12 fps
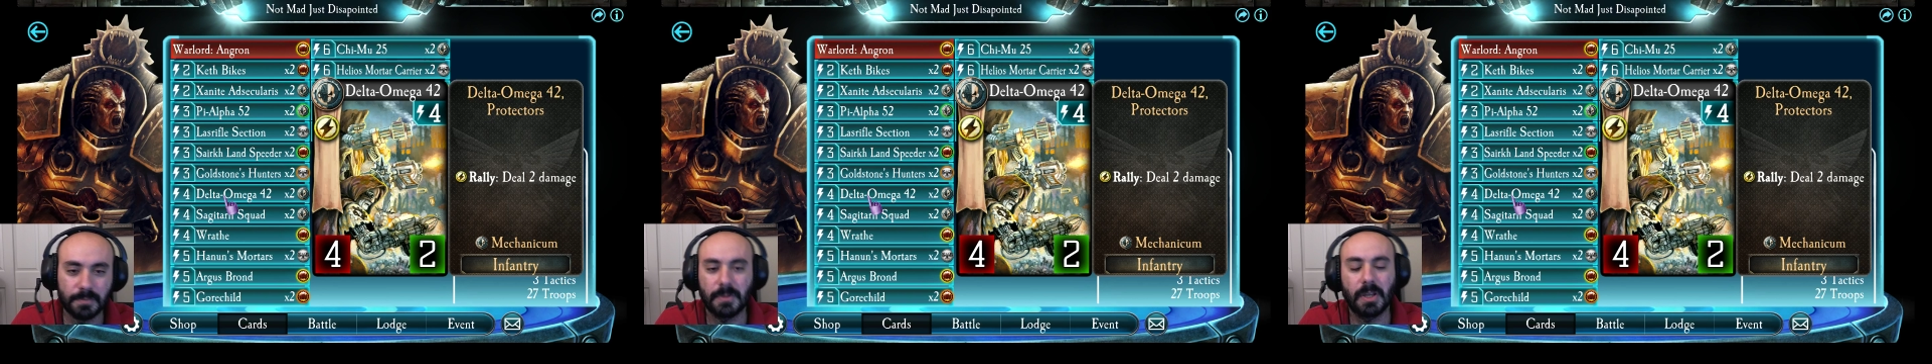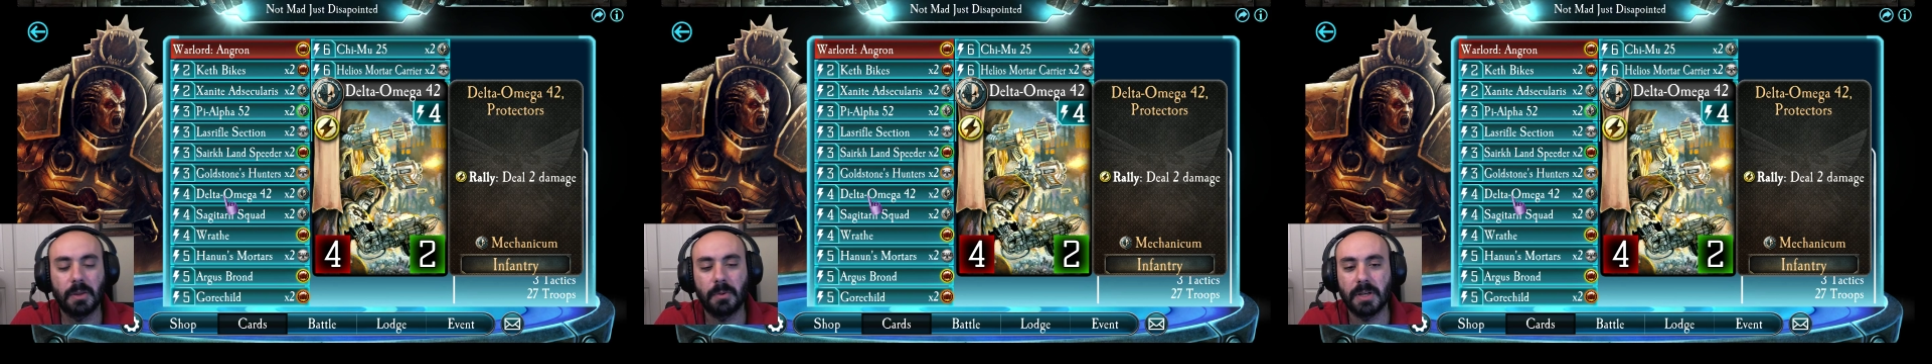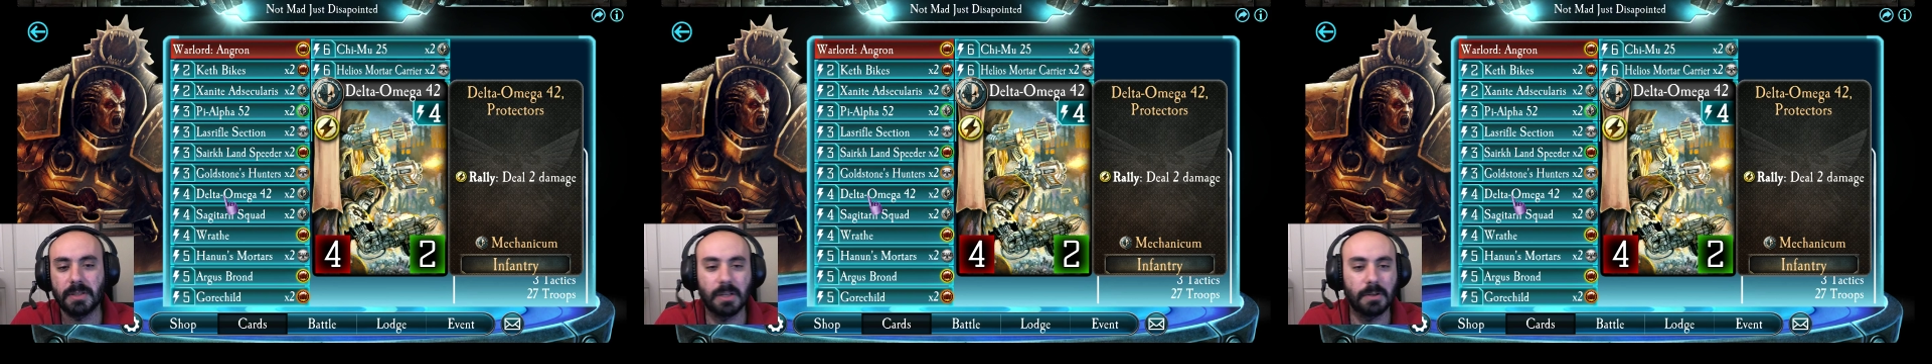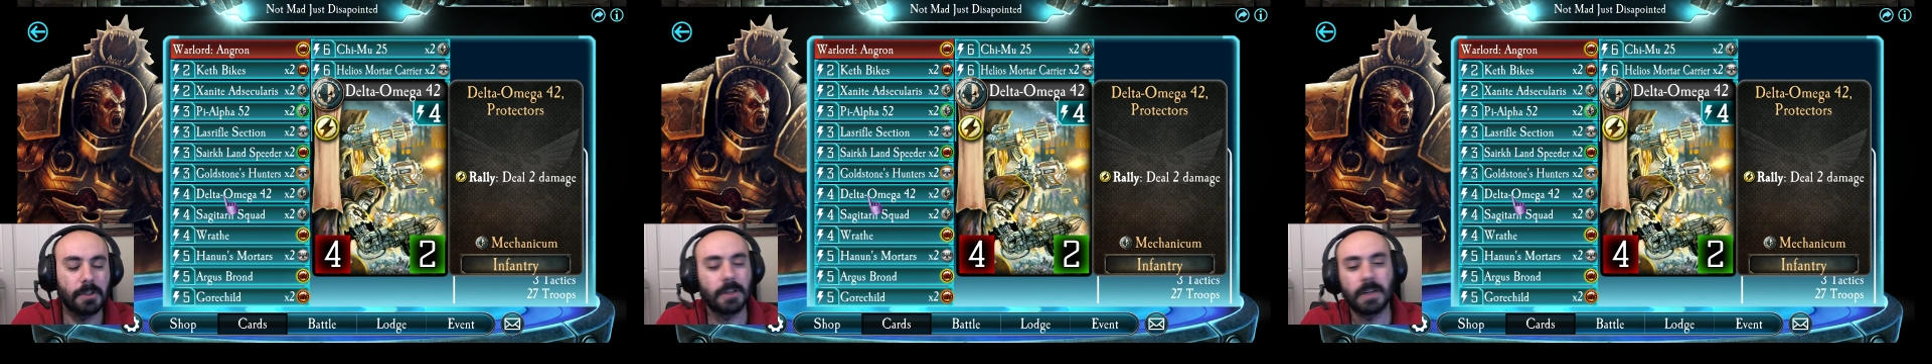Otherwise, you
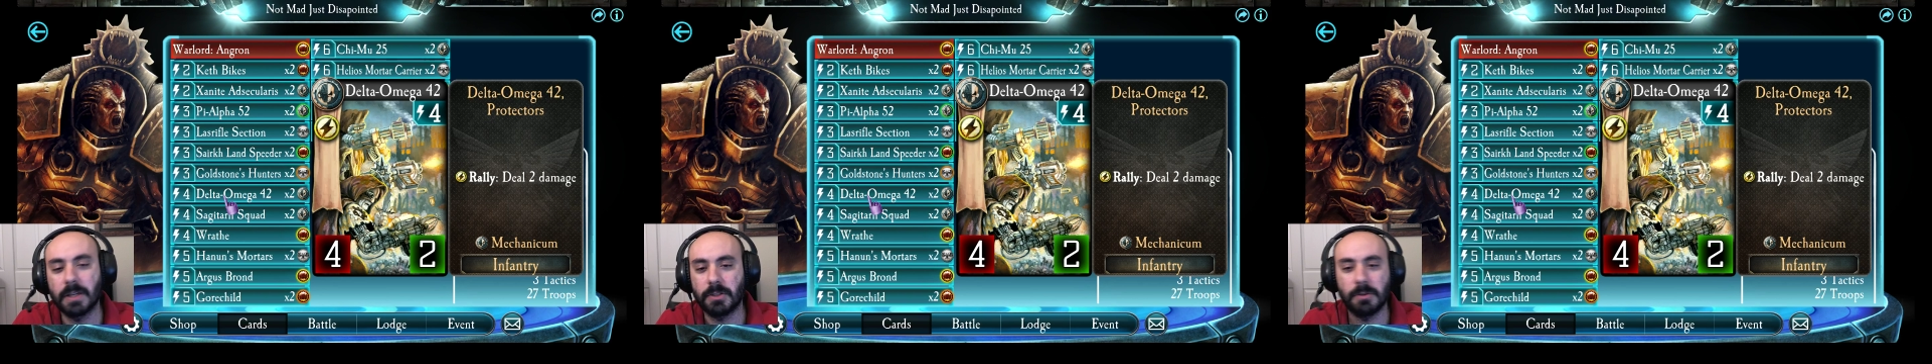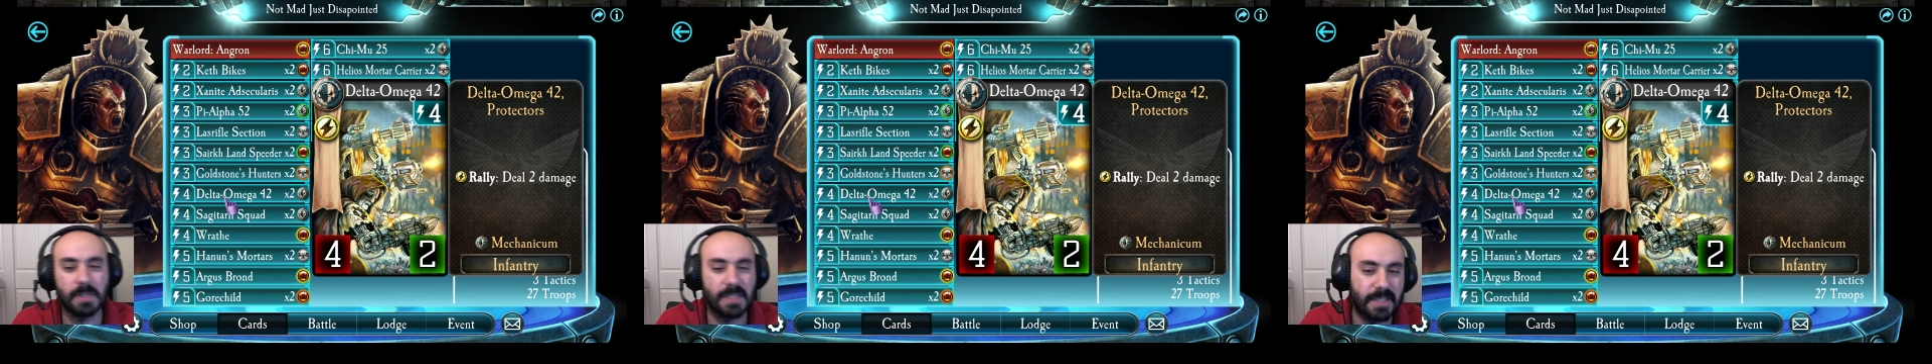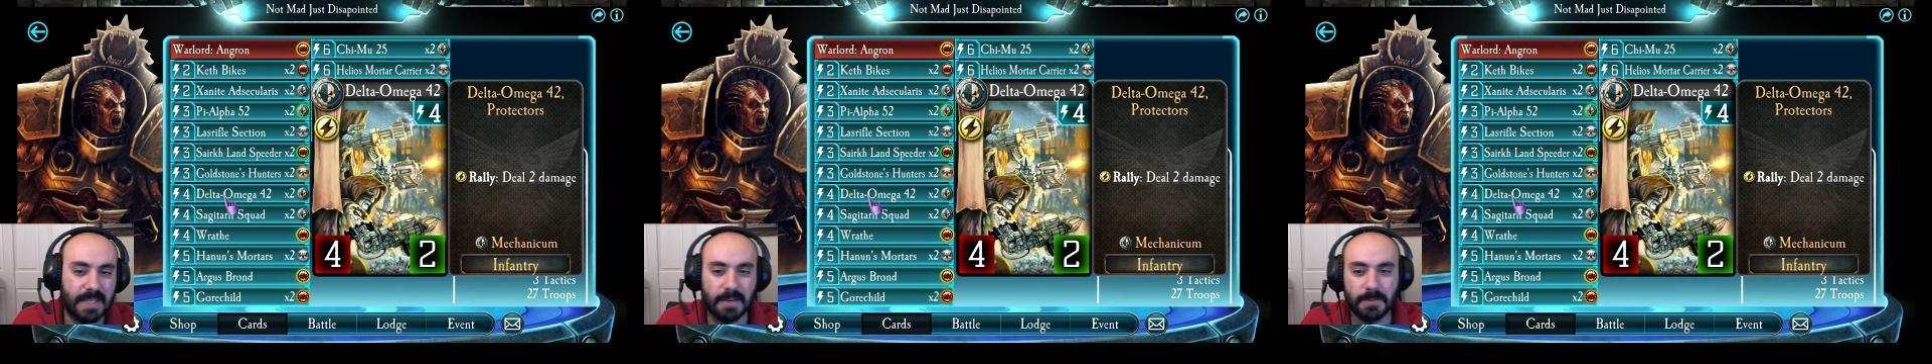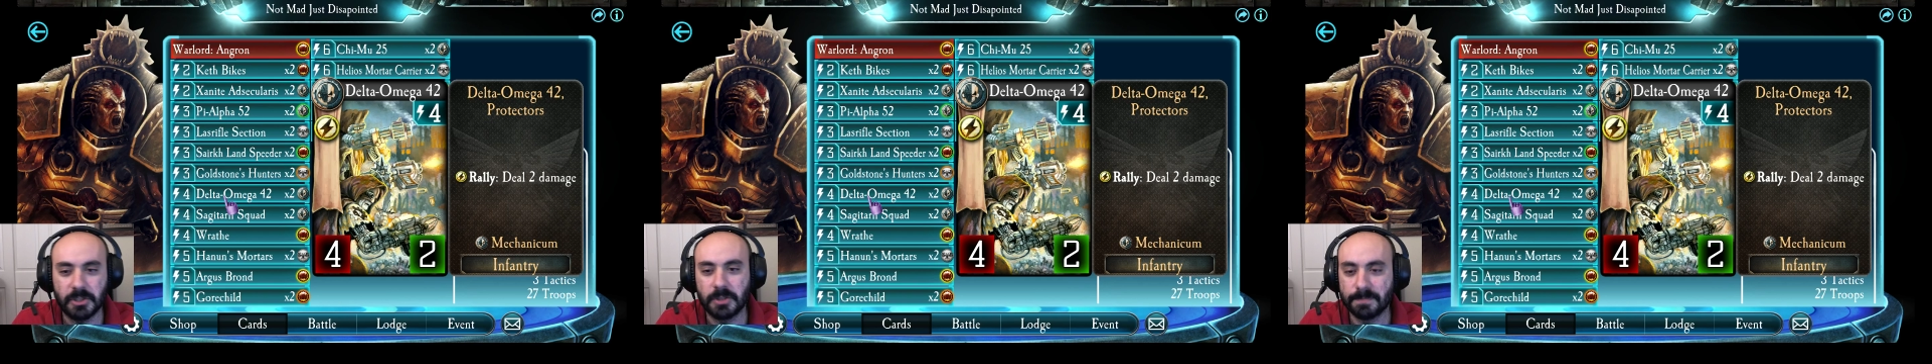know you're gonna get 2 to 6
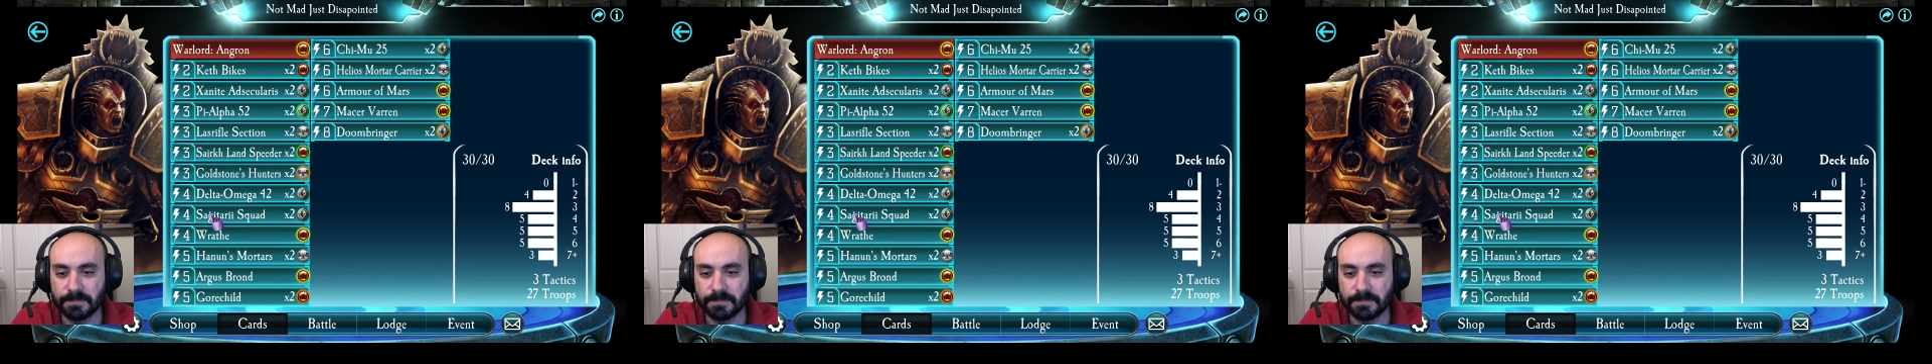damage.